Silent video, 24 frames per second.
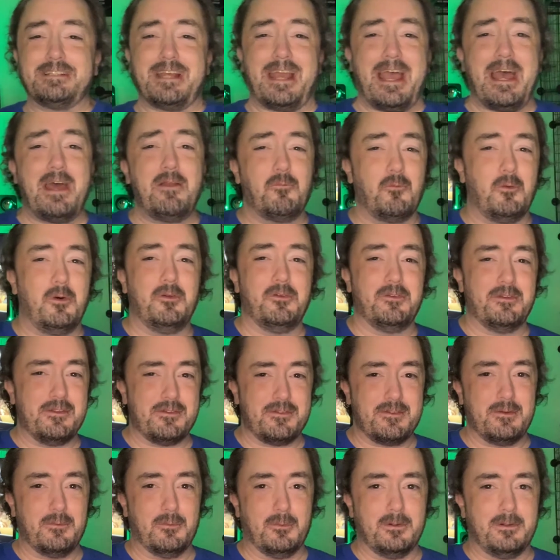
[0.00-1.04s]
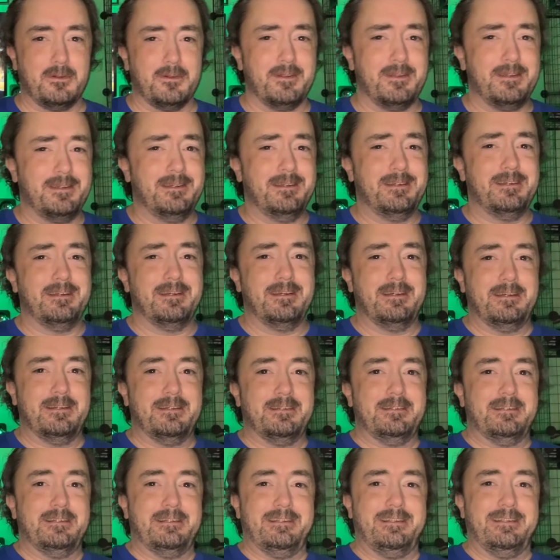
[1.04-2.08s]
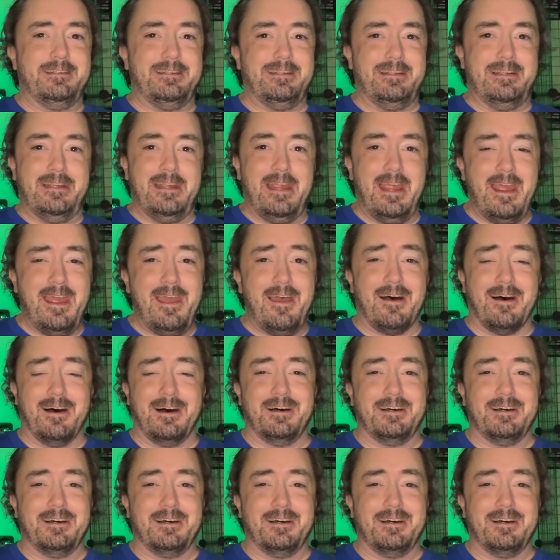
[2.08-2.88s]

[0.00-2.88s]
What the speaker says: at Walt Disney World. Yeah!